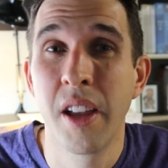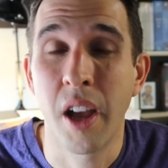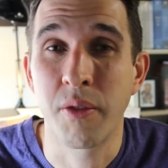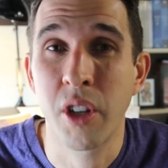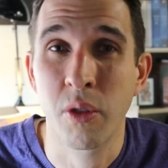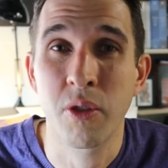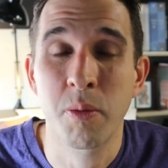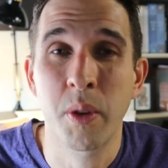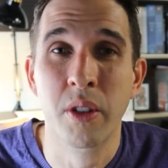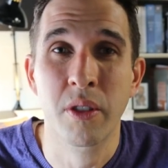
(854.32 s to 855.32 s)
of children's
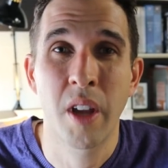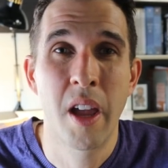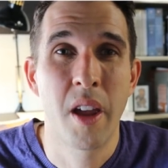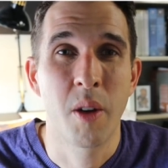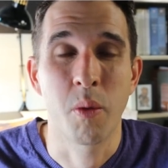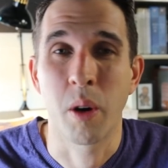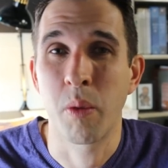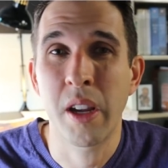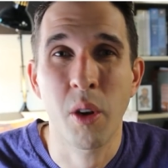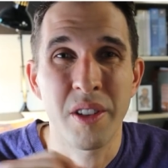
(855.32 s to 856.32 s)
books, where
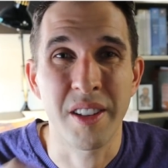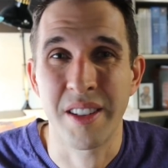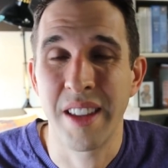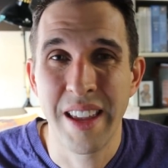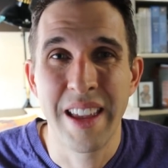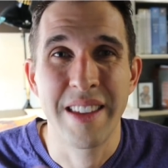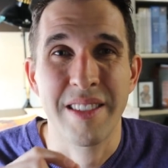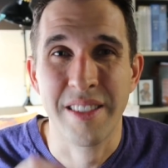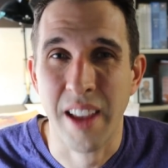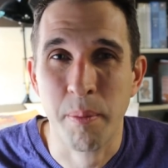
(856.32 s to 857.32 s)
we go into
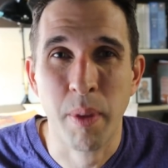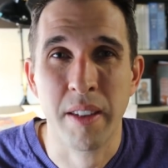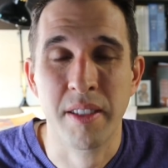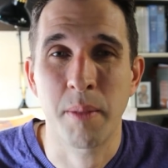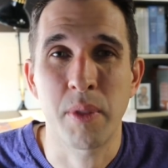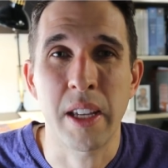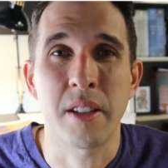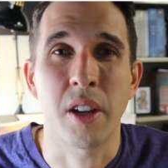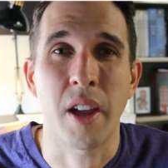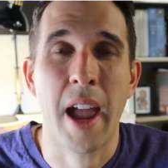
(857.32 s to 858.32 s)
step-by-step
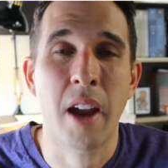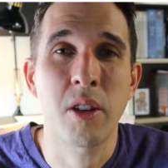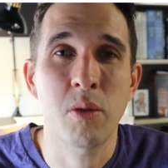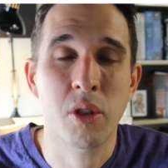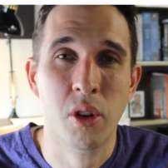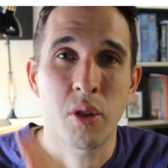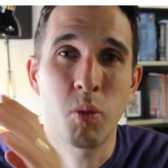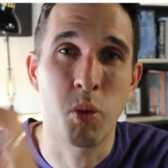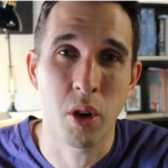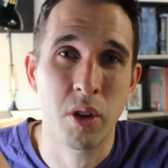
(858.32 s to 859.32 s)
detail. How do you
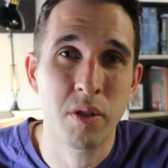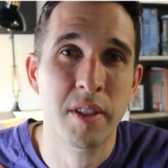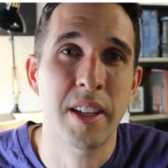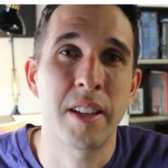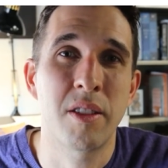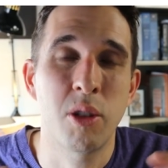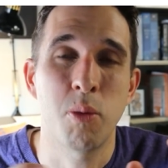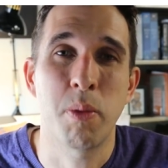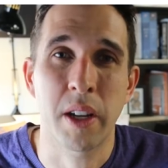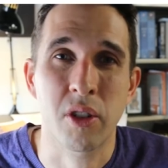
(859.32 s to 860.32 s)
turn words into
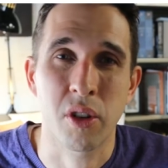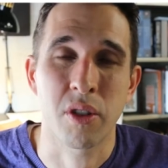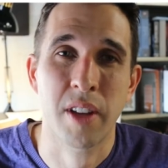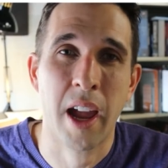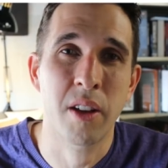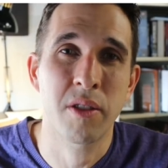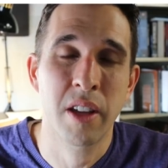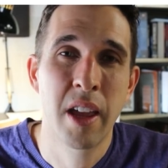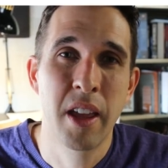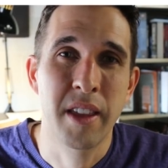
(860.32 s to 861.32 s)
pictures? How does
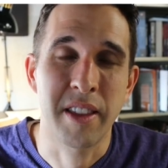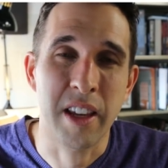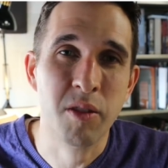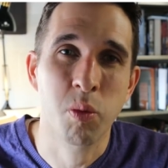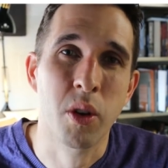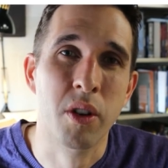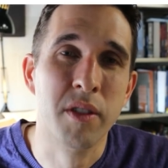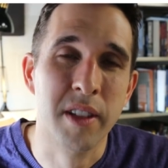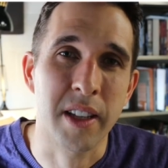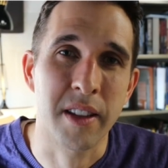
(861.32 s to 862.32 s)
these
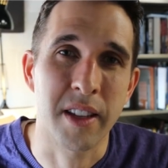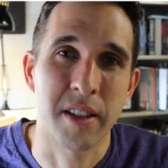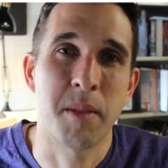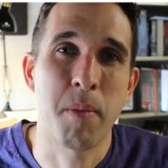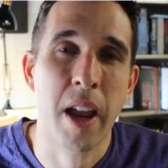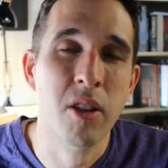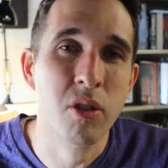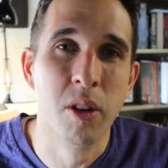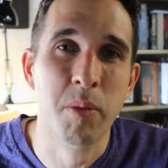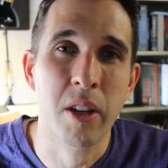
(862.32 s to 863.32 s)
words, that the
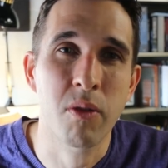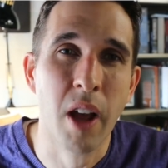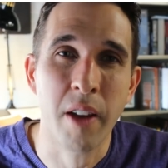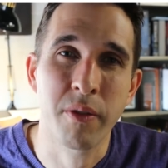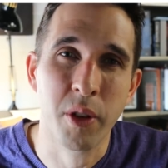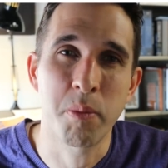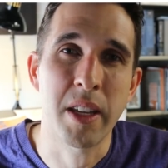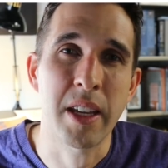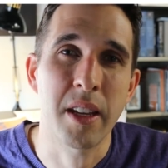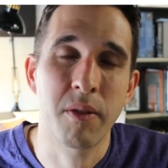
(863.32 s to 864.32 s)
manuscript that you've gotten from
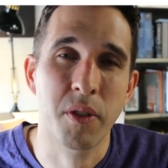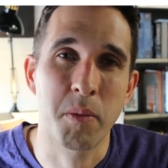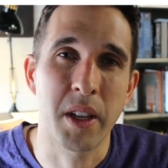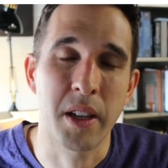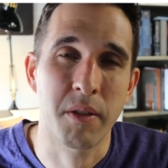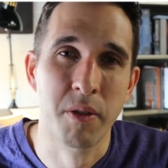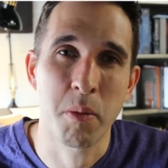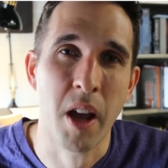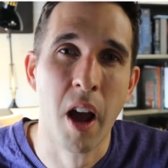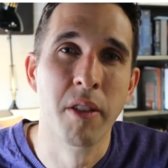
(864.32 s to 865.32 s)

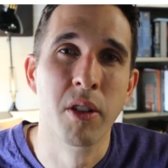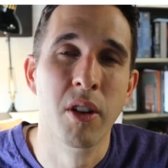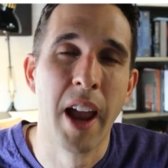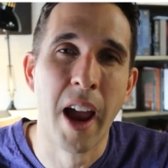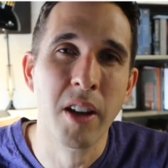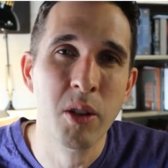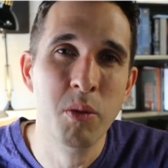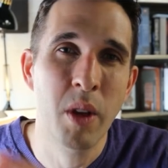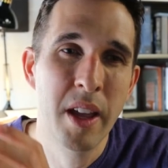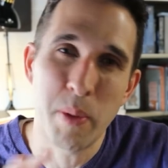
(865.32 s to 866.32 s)
the author, how do
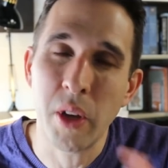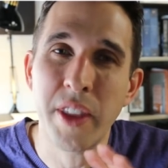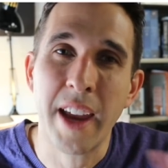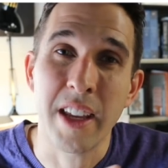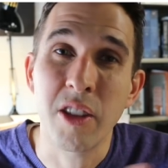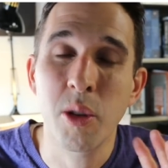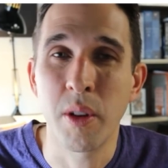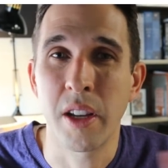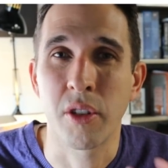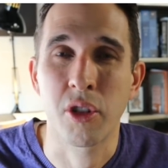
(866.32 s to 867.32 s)
you build that into
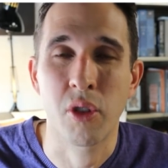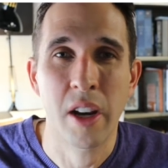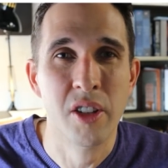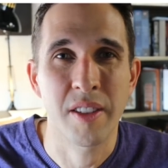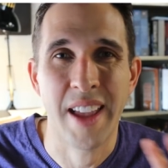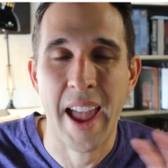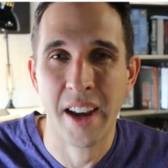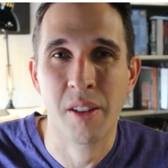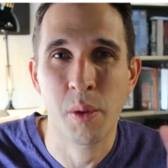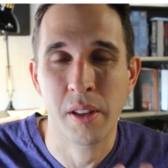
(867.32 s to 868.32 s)
an illustration that
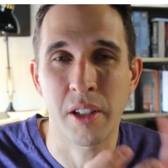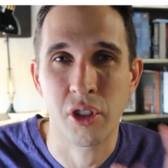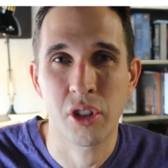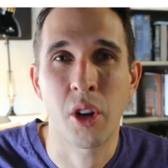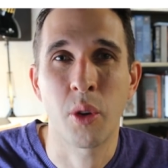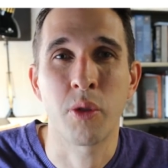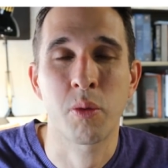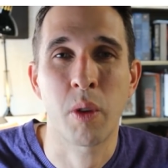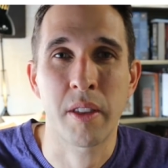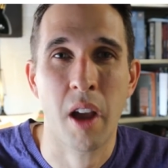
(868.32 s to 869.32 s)
adequately
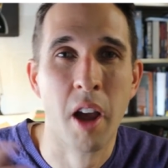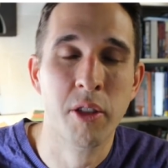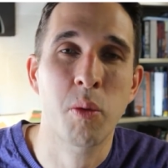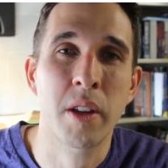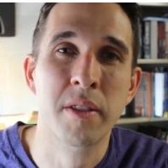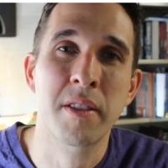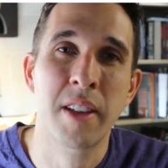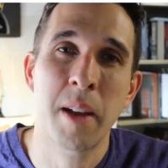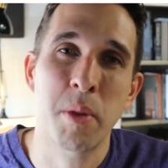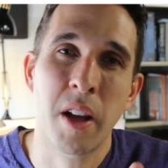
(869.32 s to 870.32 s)
shows what the author wants to
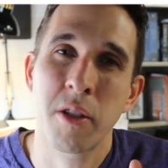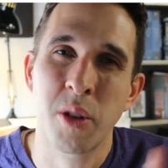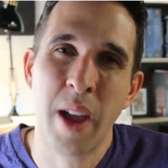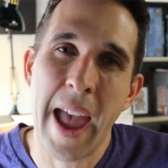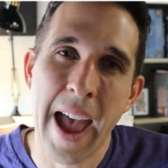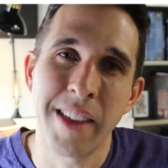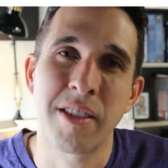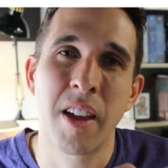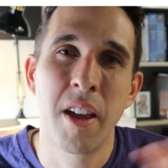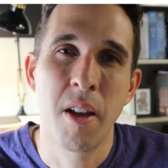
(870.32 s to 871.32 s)
say, but also
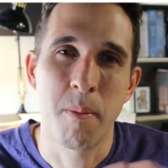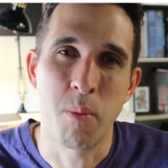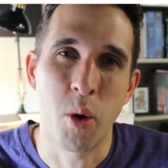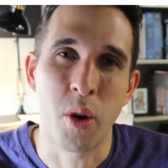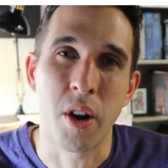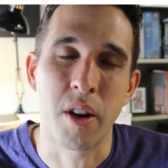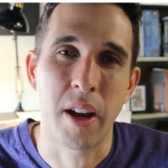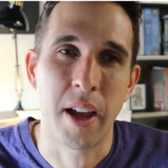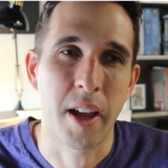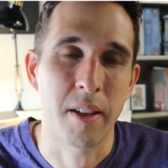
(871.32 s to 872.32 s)
adds more
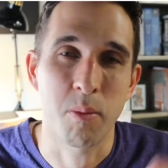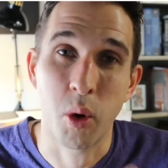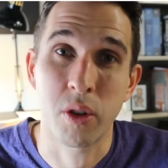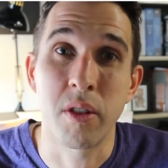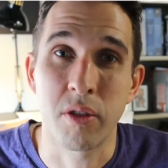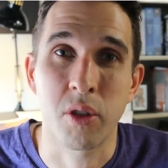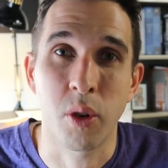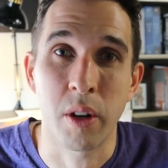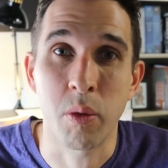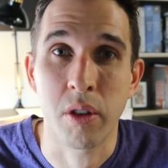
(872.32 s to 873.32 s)
to the
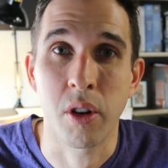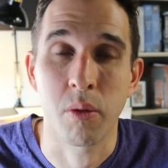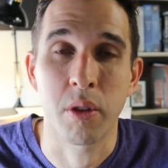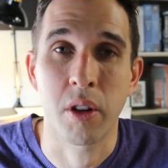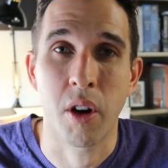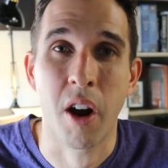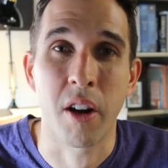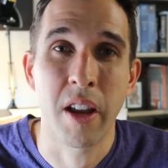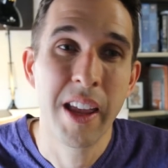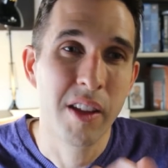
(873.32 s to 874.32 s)
story with your
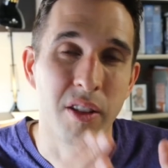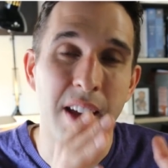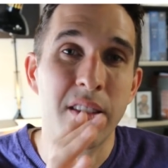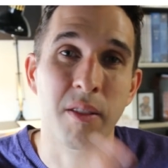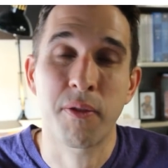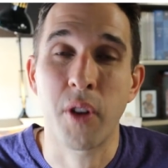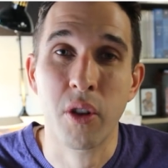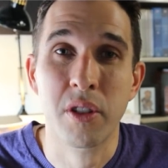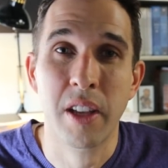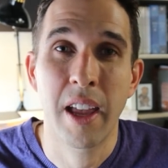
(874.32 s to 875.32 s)
art? So that's the
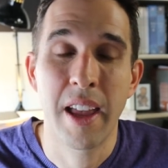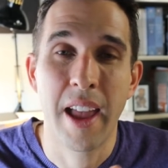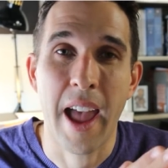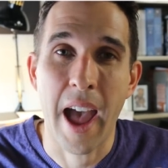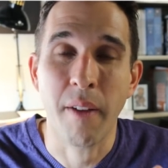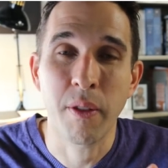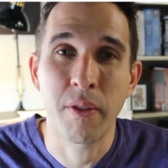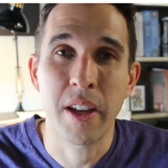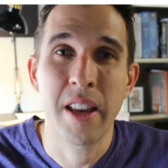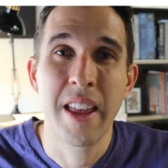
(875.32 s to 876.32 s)
first half
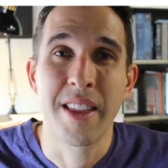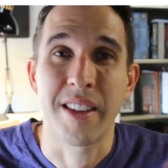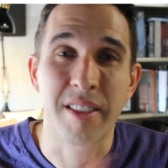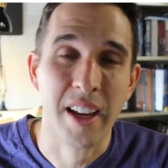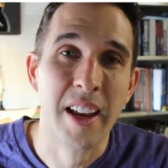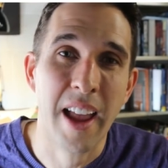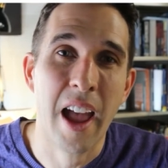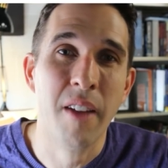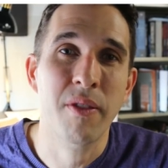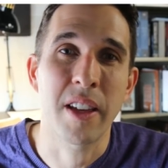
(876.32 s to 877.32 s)
of it. The second
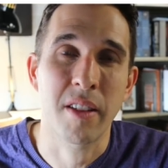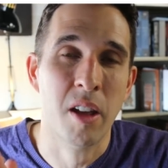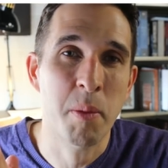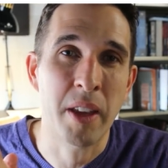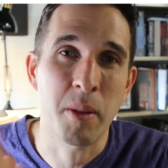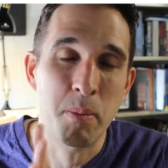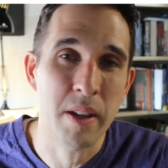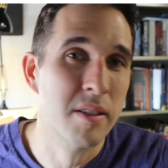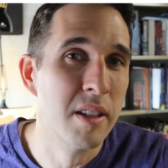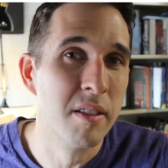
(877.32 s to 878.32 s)
half is all about the
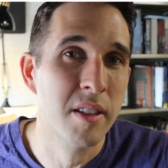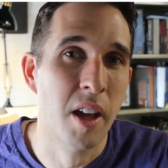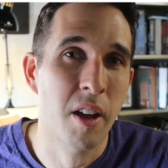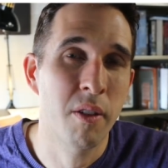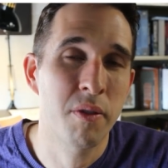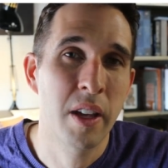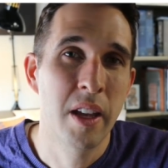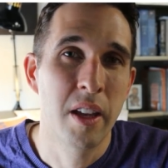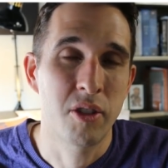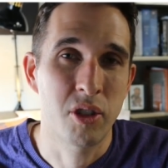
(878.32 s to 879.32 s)
business of
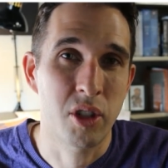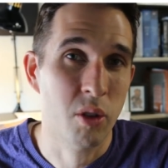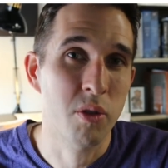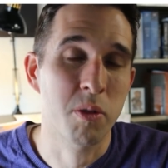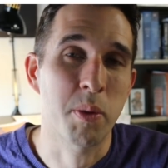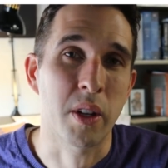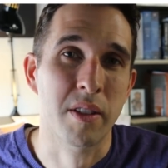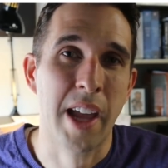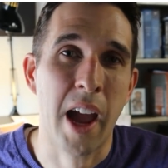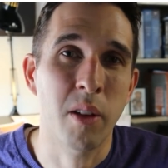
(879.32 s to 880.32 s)
children's
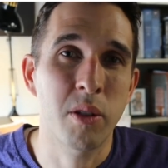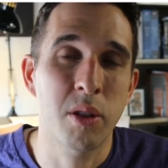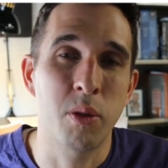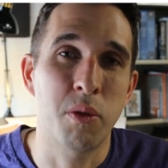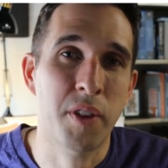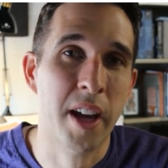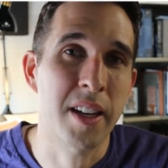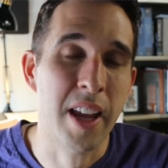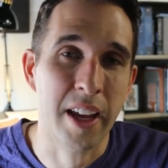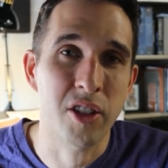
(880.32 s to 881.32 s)
books, how to find
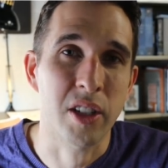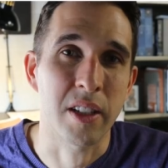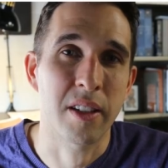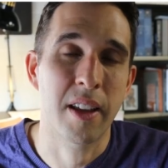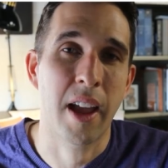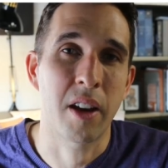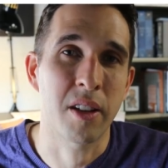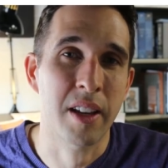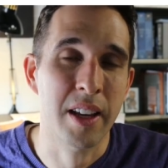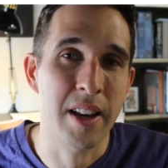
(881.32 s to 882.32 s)
an agent, how
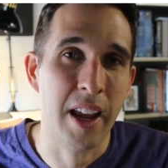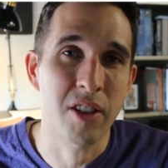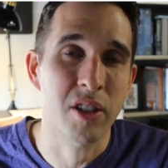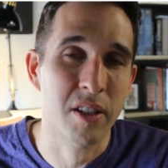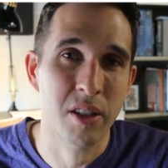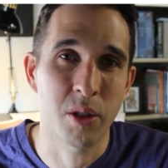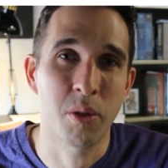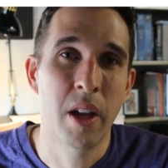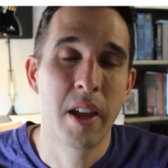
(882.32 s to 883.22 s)
to get an agent to